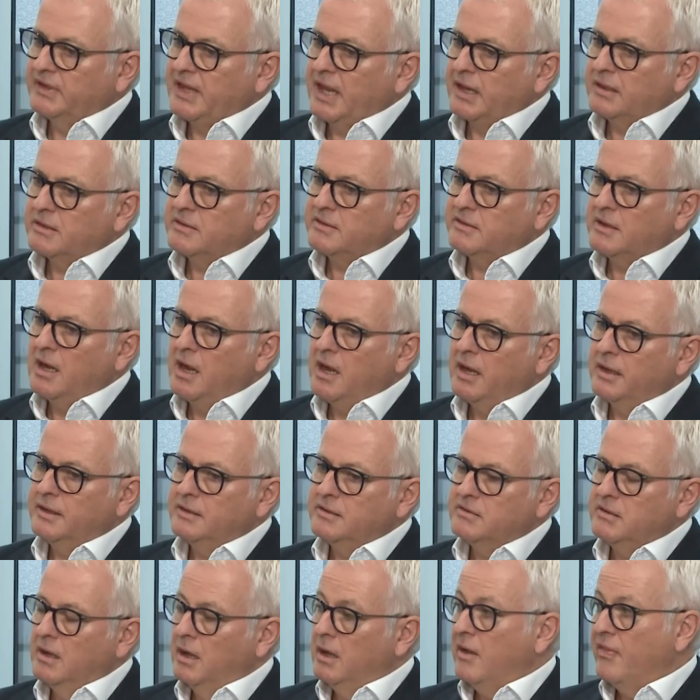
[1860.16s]
that
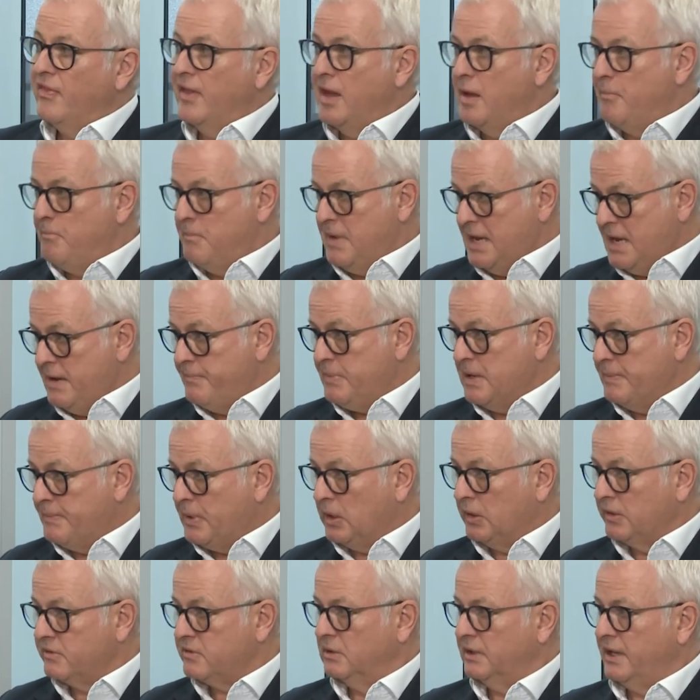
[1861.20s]
size, there may be
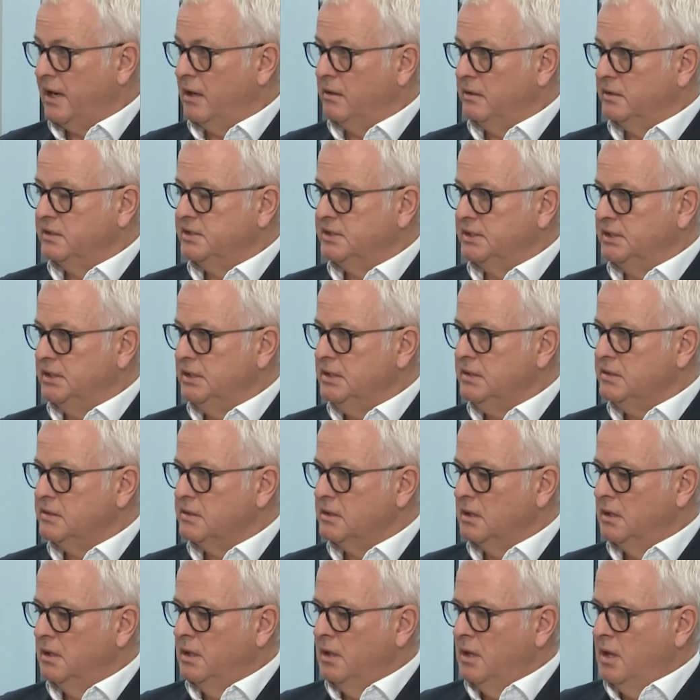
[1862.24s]
personal guarantees,
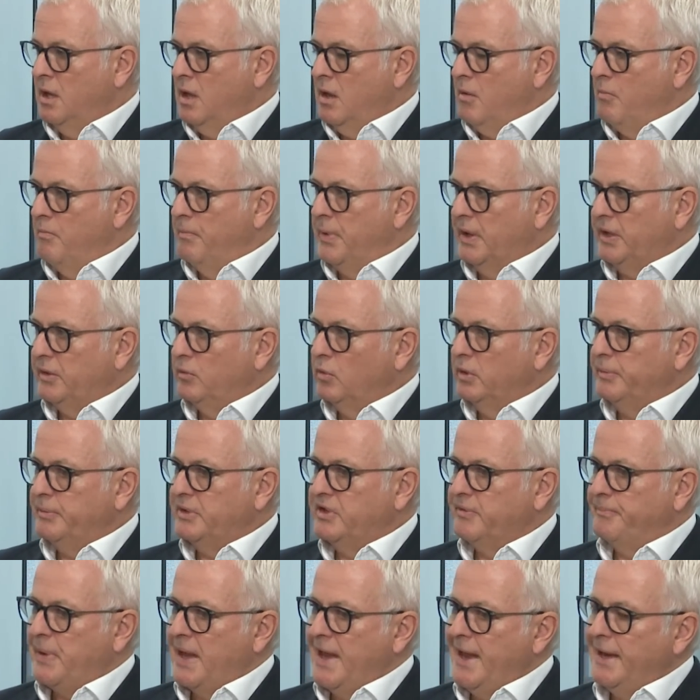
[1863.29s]
but it would
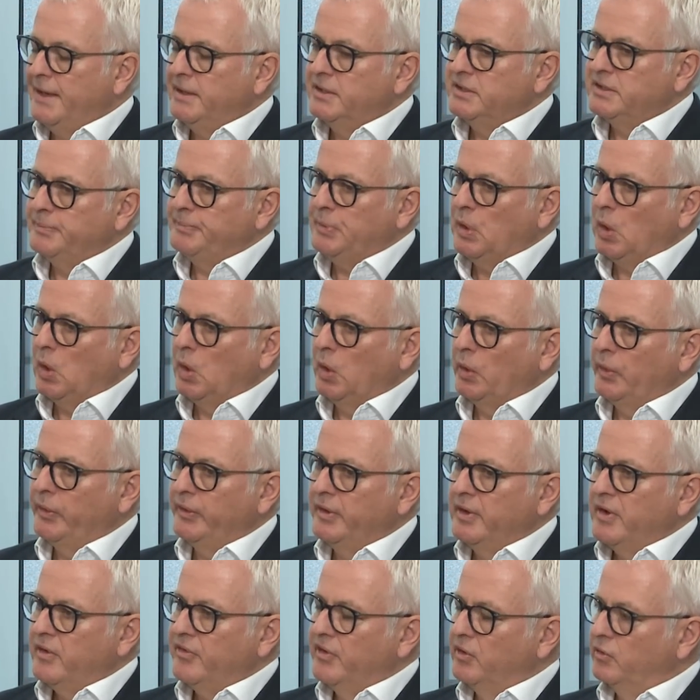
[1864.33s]
depend upon
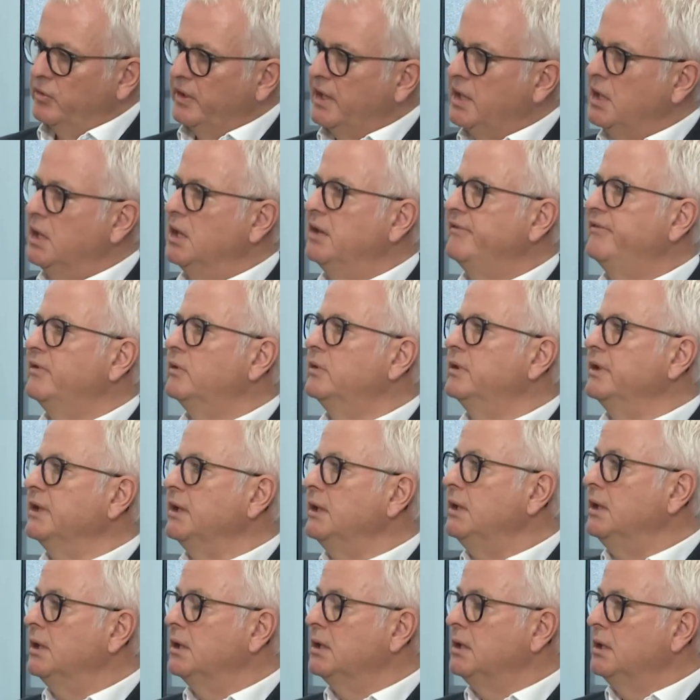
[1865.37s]
the recovery.